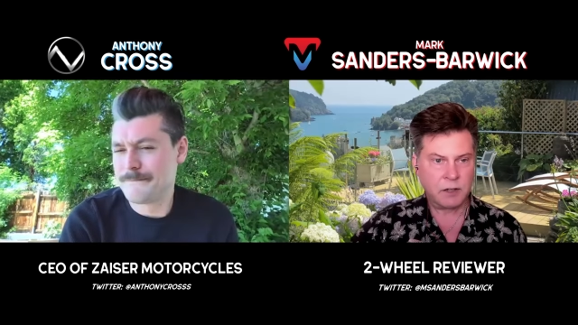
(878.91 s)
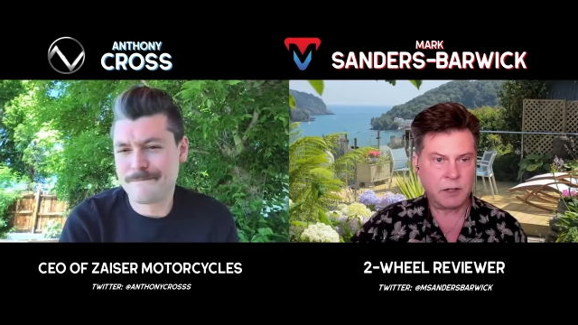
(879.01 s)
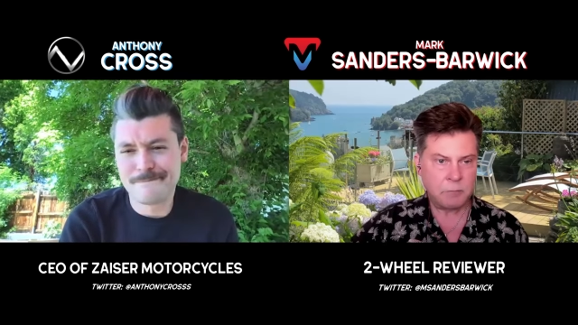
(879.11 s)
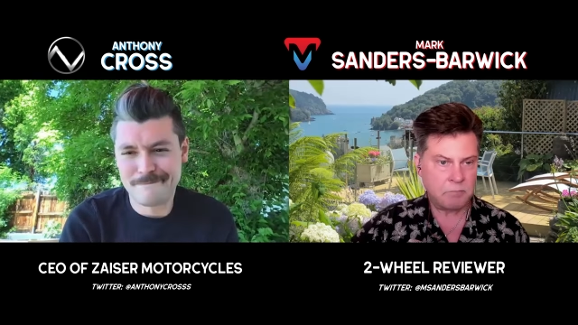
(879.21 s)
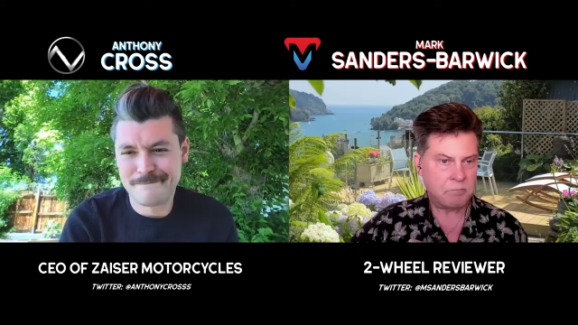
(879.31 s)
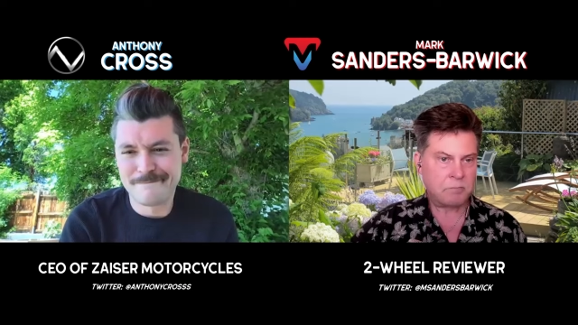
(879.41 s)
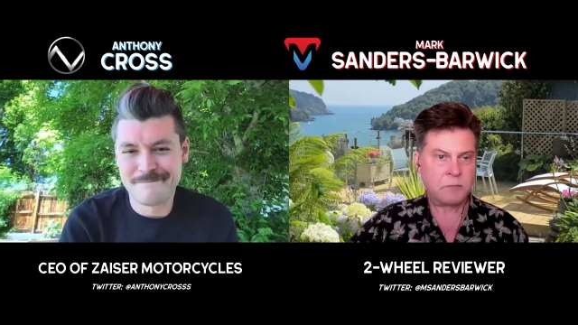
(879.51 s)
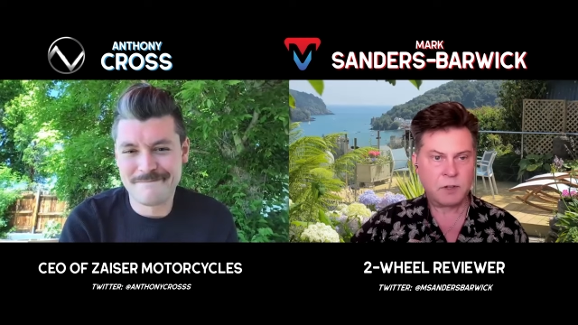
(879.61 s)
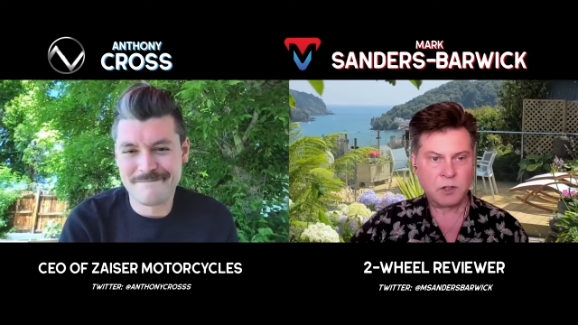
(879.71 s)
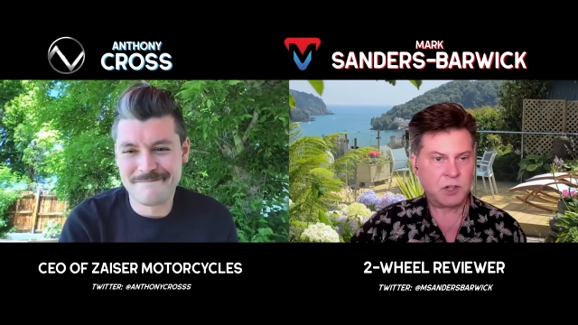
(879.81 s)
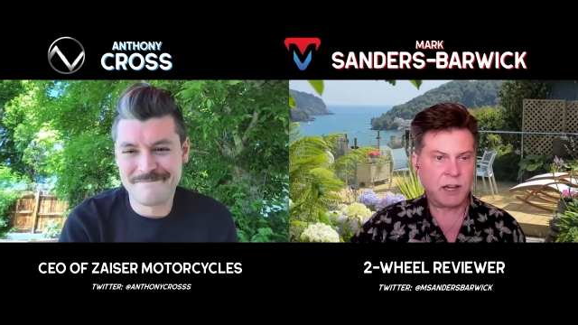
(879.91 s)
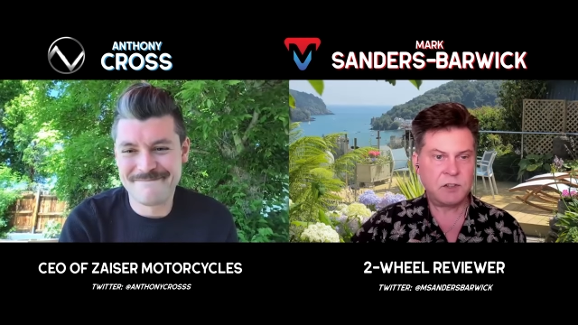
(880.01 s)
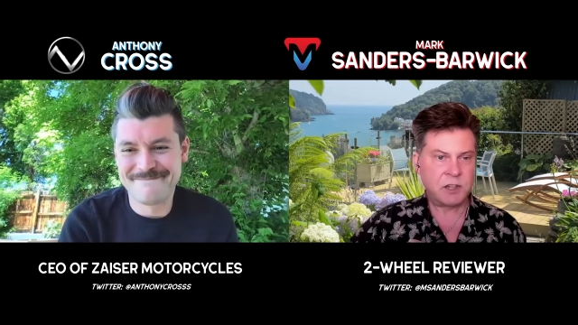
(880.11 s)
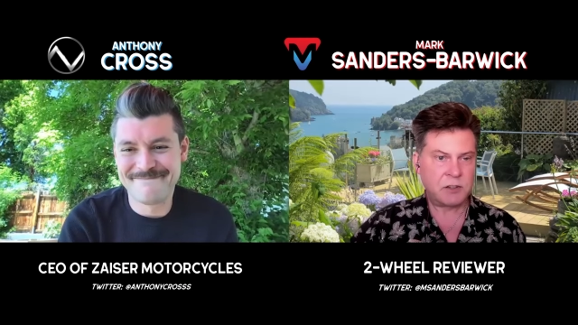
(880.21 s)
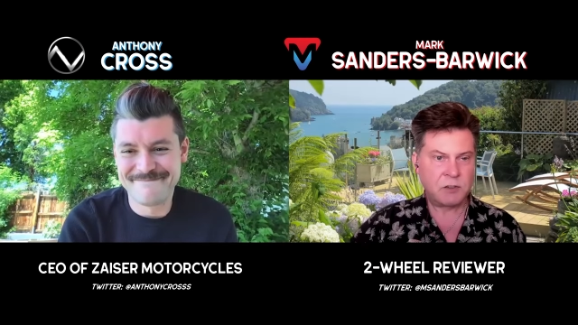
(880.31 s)
Speaker 1: you know
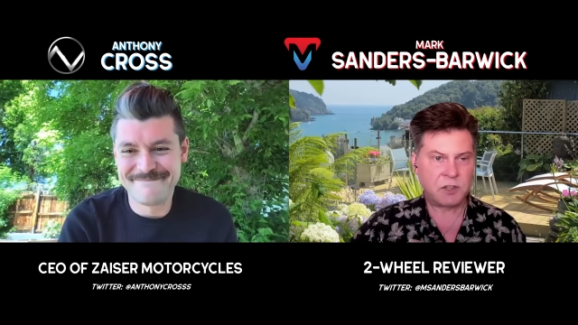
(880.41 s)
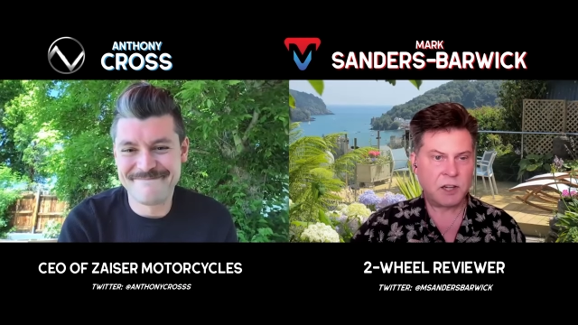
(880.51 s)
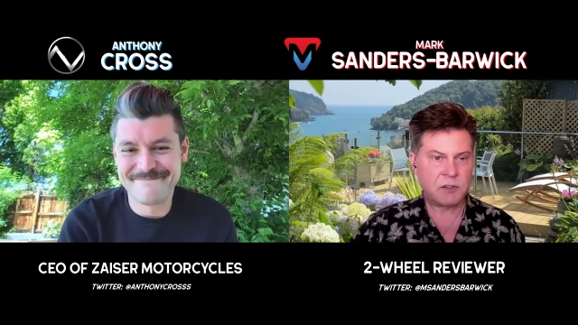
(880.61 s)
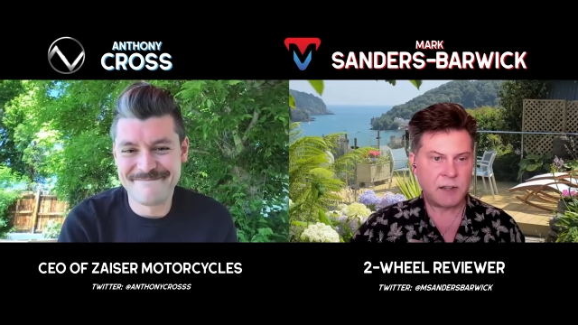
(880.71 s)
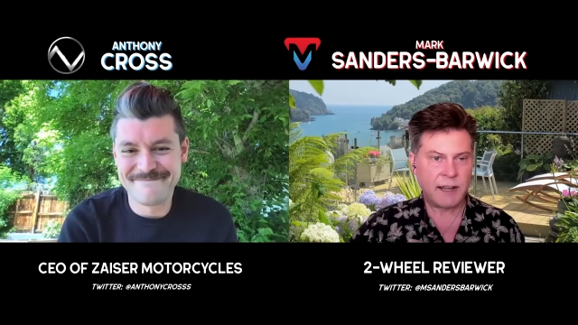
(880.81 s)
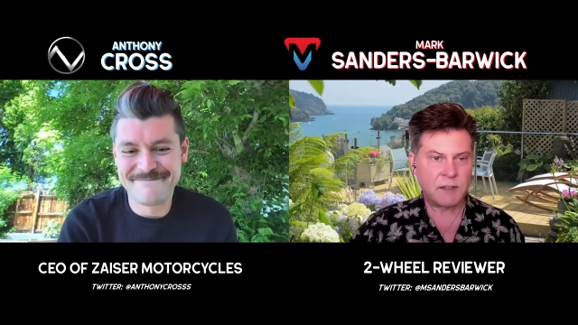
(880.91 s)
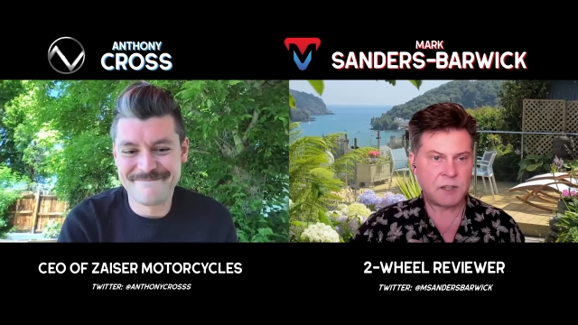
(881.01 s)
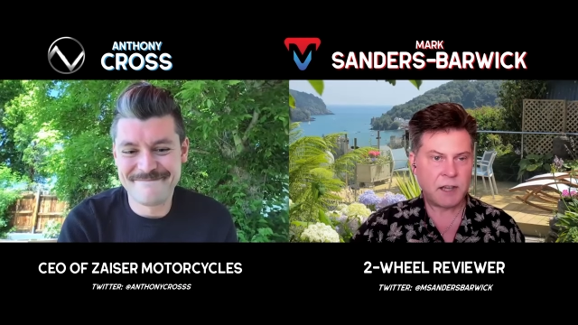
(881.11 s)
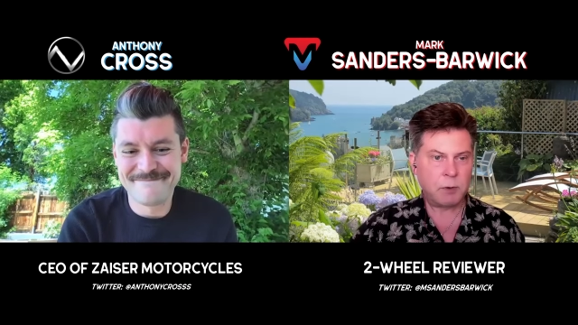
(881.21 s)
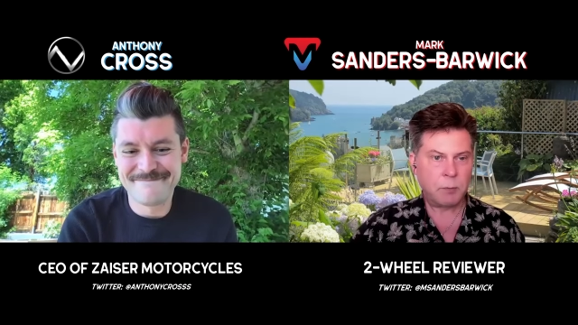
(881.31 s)
changing the of the landscape.